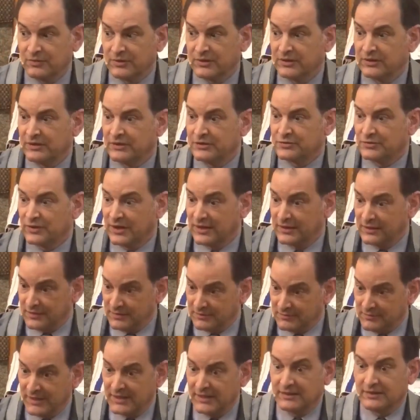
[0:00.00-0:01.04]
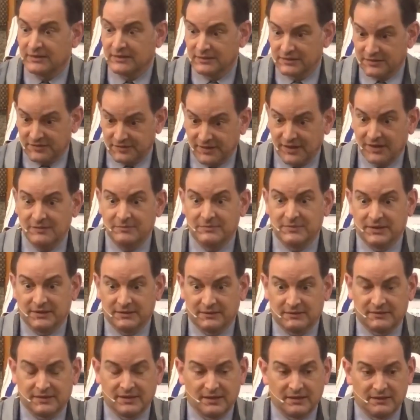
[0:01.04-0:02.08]
We're going to try to make a
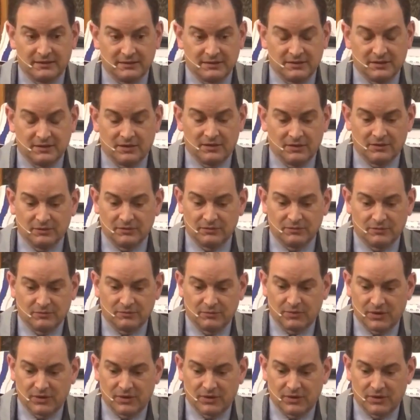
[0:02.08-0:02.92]
statement that, you know,